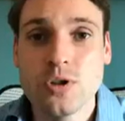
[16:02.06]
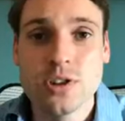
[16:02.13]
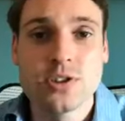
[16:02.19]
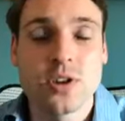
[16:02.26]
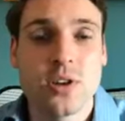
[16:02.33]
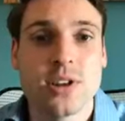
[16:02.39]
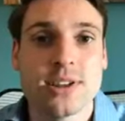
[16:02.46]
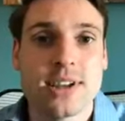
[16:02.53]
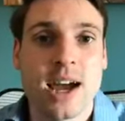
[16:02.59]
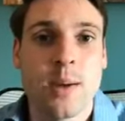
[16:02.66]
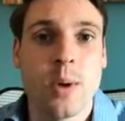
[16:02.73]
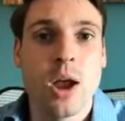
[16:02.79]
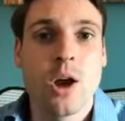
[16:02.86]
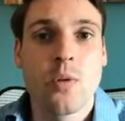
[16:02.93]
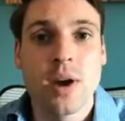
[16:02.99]
emotions all the
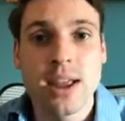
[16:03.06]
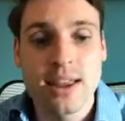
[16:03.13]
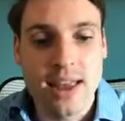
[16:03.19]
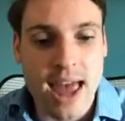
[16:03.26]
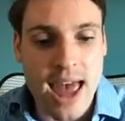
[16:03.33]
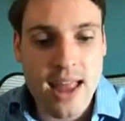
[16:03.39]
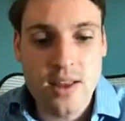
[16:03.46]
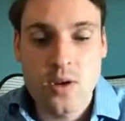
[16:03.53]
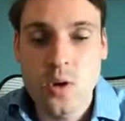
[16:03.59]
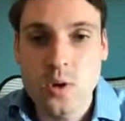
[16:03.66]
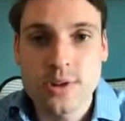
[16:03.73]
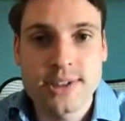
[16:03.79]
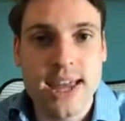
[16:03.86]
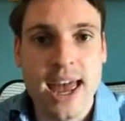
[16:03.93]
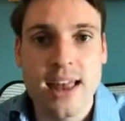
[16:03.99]
time, right? The end
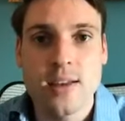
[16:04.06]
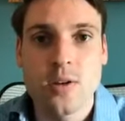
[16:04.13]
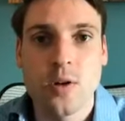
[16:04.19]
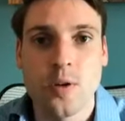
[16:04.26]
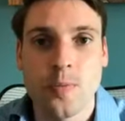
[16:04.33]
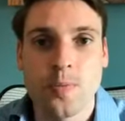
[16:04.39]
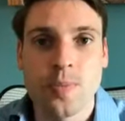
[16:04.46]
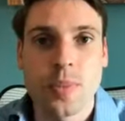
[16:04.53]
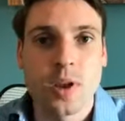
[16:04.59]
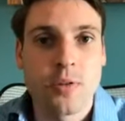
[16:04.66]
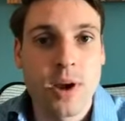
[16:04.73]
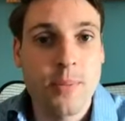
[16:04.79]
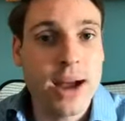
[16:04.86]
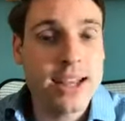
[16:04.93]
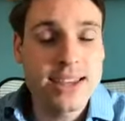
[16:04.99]
goal is the end goal,
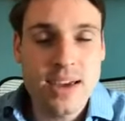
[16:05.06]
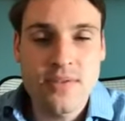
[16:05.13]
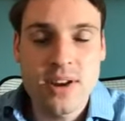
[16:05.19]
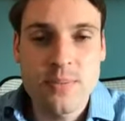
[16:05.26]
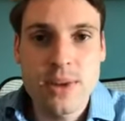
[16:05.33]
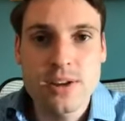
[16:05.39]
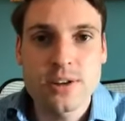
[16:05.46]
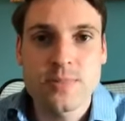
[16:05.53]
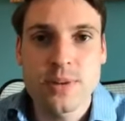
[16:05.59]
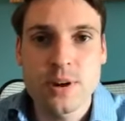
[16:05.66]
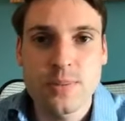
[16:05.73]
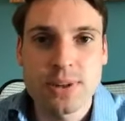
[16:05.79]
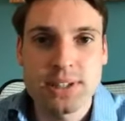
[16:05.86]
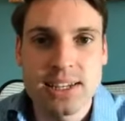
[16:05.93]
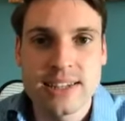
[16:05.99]
right? My definite major
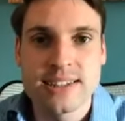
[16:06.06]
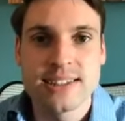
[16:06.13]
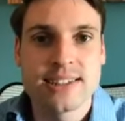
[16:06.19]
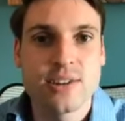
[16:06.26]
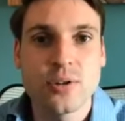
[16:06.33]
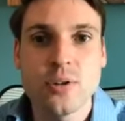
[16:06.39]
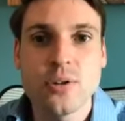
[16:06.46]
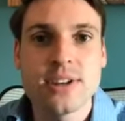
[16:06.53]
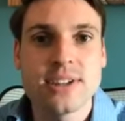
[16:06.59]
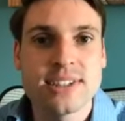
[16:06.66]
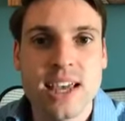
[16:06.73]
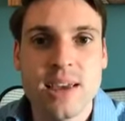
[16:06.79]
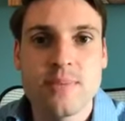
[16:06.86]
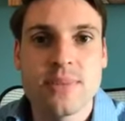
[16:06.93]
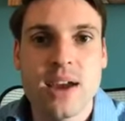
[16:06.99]
purpose is still the
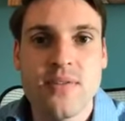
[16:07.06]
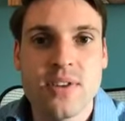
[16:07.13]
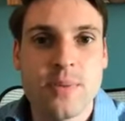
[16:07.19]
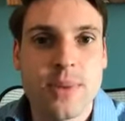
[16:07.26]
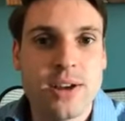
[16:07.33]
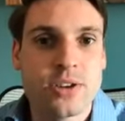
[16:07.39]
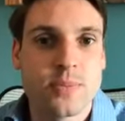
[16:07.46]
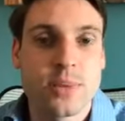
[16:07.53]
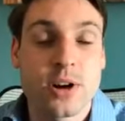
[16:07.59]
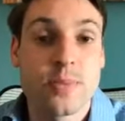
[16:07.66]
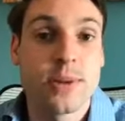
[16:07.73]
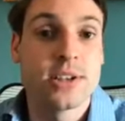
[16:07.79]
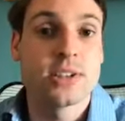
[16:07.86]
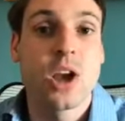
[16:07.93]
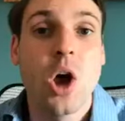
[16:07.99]
same definite major
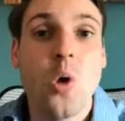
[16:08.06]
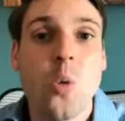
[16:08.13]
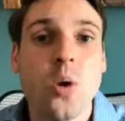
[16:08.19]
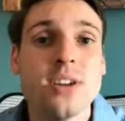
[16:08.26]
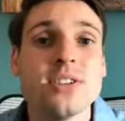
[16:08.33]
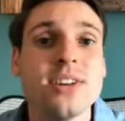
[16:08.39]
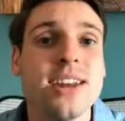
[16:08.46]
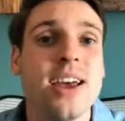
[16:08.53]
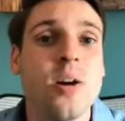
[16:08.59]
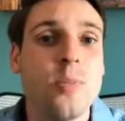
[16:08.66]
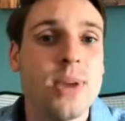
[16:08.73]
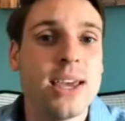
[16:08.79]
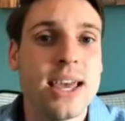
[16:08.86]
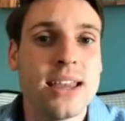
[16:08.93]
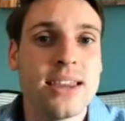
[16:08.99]
purpose. What's going to
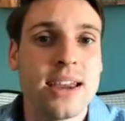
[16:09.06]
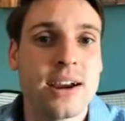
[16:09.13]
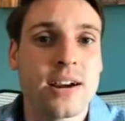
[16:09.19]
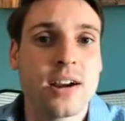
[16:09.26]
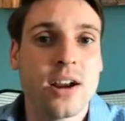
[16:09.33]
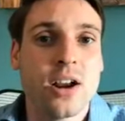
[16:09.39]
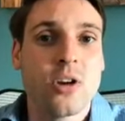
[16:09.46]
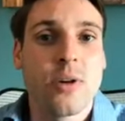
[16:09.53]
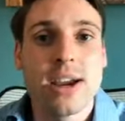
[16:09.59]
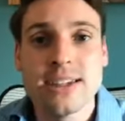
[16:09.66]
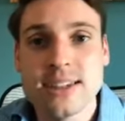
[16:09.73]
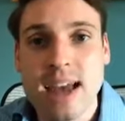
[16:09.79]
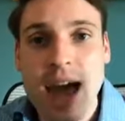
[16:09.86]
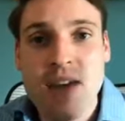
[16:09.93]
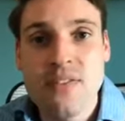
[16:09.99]
help me get there,
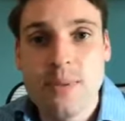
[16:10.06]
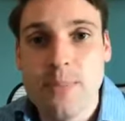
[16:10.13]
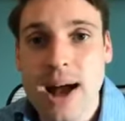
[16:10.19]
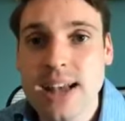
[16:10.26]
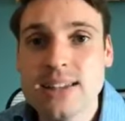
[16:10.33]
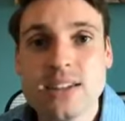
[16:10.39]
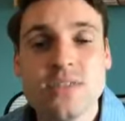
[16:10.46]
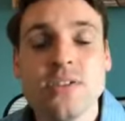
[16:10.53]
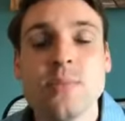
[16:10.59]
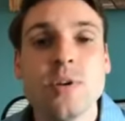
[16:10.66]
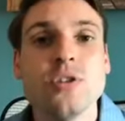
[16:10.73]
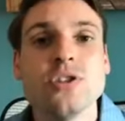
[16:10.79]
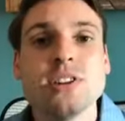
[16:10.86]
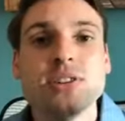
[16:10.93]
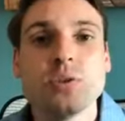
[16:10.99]
right? Is it having positive
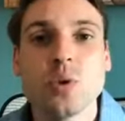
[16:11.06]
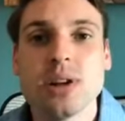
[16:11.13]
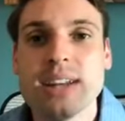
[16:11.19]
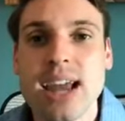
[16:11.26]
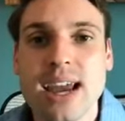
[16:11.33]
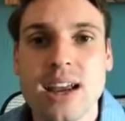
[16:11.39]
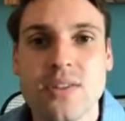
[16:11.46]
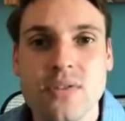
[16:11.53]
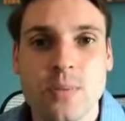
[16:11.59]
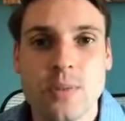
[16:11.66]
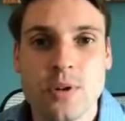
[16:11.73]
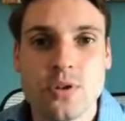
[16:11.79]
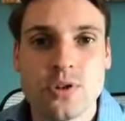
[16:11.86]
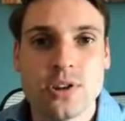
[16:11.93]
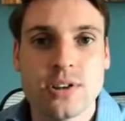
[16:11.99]
emotions or negative
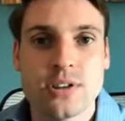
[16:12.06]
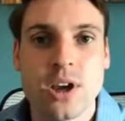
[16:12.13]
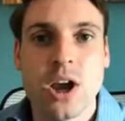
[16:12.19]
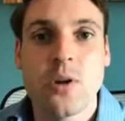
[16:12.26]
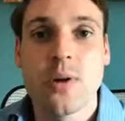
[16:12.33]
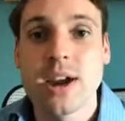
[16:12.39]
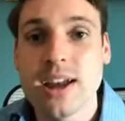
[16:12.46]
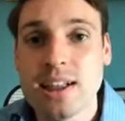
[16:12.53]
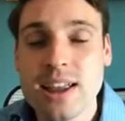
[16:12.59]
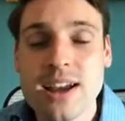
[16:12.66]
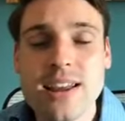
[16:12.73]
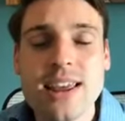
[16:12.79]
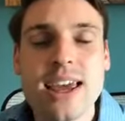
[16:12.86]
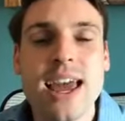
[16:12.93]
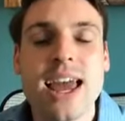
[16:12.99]
emotions, right?
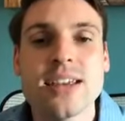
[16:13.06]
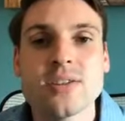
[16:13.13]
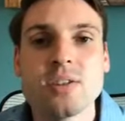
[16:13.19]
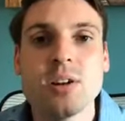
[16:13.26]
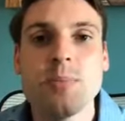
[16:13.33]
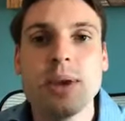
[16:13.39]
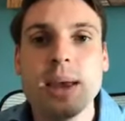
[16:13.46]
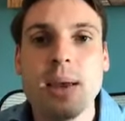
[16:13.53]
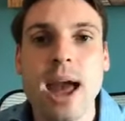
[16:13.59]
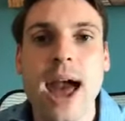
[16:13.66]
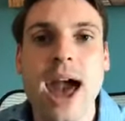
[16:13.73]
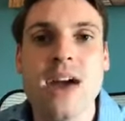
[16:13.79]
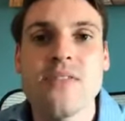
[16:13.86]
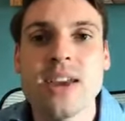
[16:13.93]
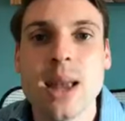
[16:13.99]
Clearly, it's going to be
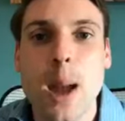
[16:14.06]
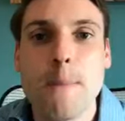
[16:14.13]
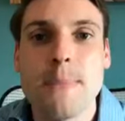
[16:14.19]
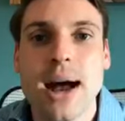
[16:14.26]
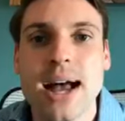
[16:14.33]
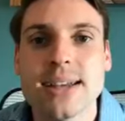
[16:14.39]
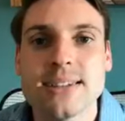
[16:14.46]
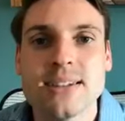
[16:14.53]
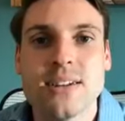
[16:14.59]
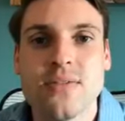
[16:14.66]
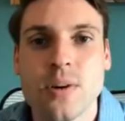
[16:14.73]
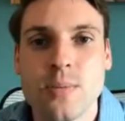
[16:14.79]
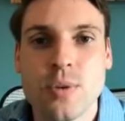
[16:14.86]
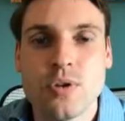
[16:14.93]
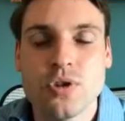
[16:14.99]
having
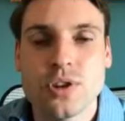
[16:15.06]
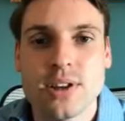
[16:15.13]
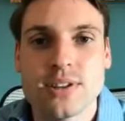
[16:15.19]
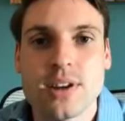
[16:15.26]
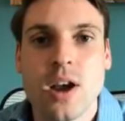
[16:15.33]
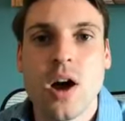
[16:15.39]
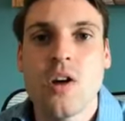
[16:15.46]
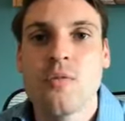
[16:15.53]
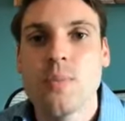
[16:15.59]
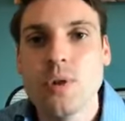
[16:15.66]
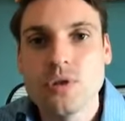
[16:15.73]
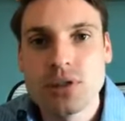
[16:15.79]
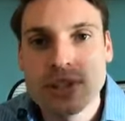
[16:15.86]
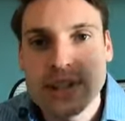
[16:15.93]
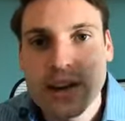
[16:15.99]
positive emotions, of
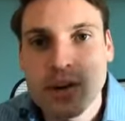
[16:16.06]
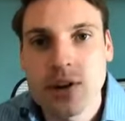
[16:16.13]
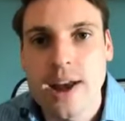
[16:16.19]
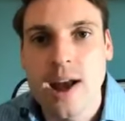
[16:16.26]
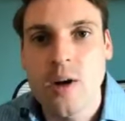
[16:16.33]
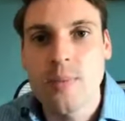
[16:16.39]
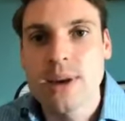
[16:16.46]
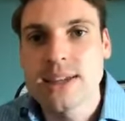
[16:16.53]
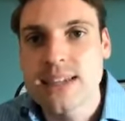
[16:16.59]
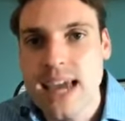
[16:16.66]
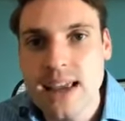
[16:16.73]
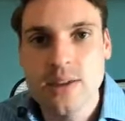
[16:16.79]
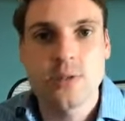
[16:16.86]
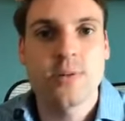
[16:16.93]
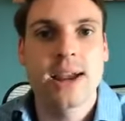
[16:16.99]
emotions that are going to help me
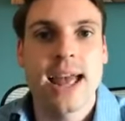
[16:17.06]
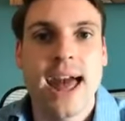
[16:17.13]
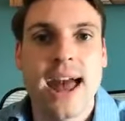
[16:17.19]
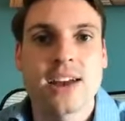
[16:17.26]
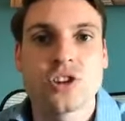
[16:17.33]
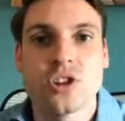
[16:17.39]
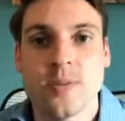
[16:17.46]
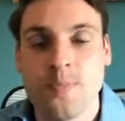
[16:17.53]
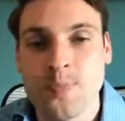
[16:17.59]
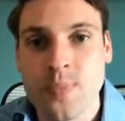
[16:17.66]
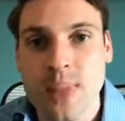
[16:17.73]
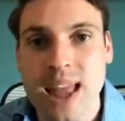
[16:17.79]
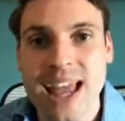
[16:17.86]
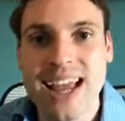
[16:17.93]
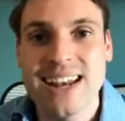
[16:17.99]
take the right action
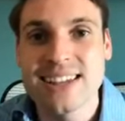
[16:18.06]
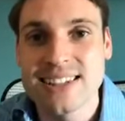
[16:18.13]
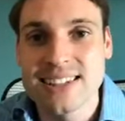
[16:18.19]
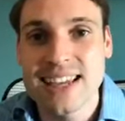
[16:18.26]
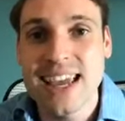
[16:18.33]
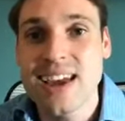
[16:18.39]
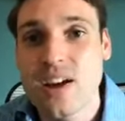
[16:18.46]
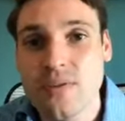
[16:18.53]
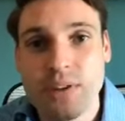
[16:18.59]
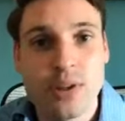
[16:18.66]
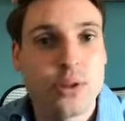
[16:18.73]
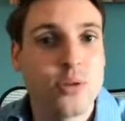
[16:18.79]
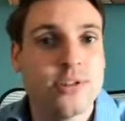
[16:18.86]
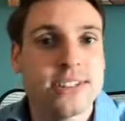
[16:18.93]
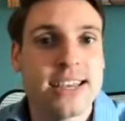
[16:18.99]
in a state of
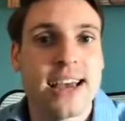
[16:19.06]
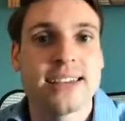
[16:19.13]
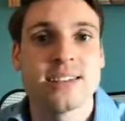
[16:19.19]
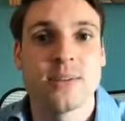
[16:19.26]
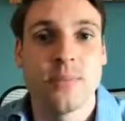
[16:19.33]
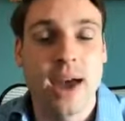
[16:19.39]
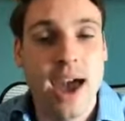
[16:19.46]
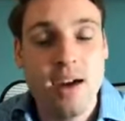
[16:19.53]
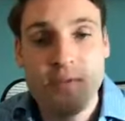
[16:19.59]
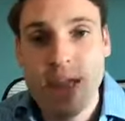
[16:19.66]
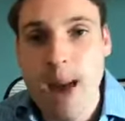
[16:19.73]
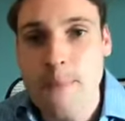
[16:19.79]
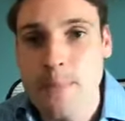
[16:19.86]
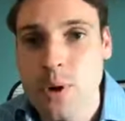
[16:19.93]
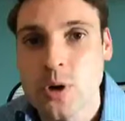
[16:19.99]
enthusiasm,
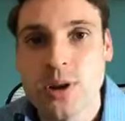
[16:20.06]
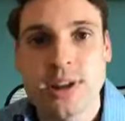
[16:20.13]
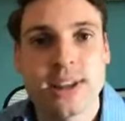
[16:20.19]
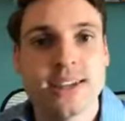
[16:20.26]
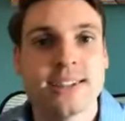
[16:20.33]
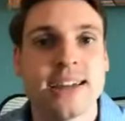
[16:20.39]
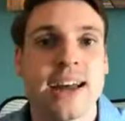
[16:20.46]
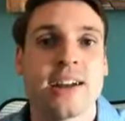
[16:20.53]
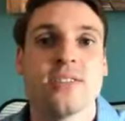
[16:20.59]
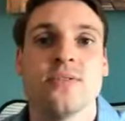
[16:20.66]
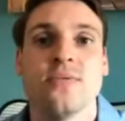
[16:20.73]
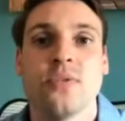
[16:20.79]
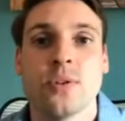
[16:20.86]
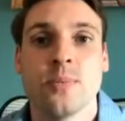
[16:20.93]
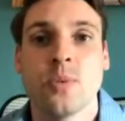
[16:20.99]
have that burning
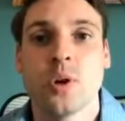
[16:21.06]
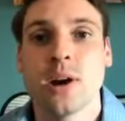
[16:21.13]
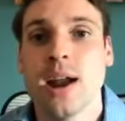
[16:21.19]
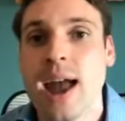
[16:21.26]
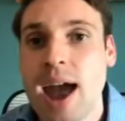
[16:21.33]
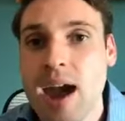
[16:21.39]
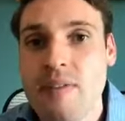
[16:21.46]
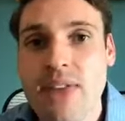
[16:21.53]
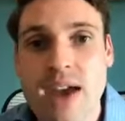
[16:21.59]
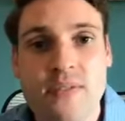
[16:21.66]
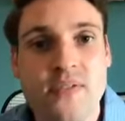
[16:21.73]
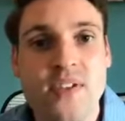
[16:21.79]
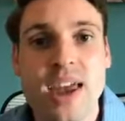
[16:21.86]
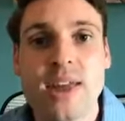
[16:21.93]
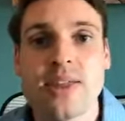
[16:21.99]
desire for more, have
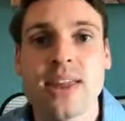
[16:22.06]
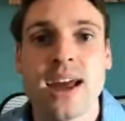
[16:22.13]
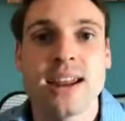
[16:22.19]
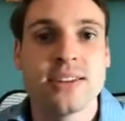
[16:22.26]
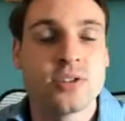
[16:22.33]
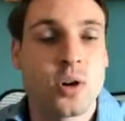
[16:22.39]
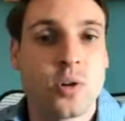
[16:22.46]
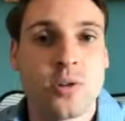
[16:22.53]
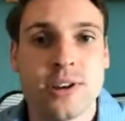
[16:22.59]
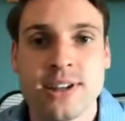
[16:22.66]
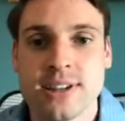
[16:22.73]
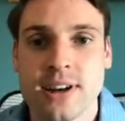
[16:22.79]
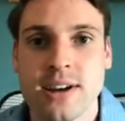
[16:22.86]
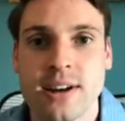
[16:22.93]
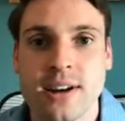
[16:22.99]
that faith that it's
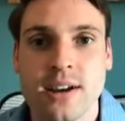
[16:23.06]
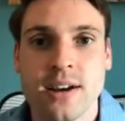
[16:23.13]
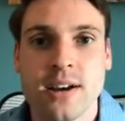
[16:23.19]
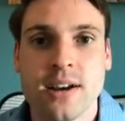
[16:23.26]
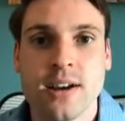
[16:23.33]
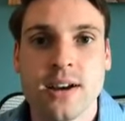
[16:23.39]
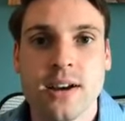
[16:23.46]
already done.